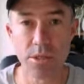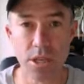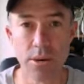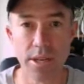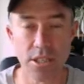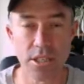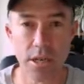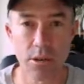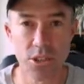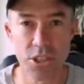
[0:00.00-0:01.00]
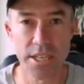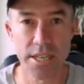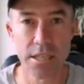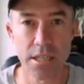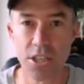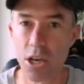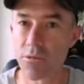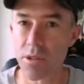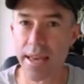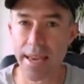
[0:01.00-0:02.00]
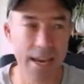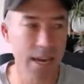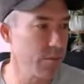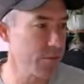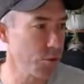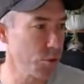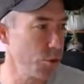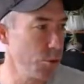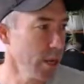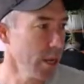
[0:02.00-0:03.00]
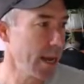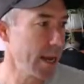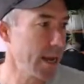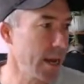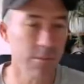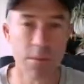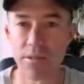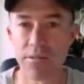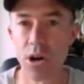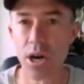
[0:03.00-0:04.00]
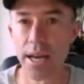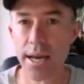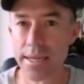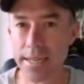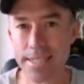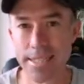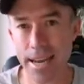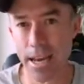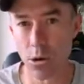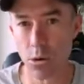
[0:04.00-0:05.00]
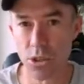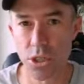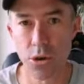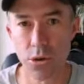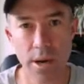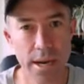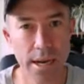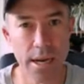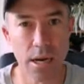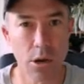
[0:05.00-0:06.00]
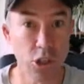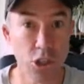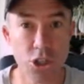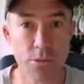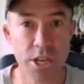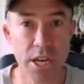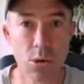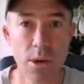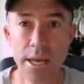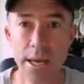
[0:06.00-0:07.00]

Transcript: So as I said, I was just testing this. Hopefully that came through via LinkedIn and also on the YouTube channel.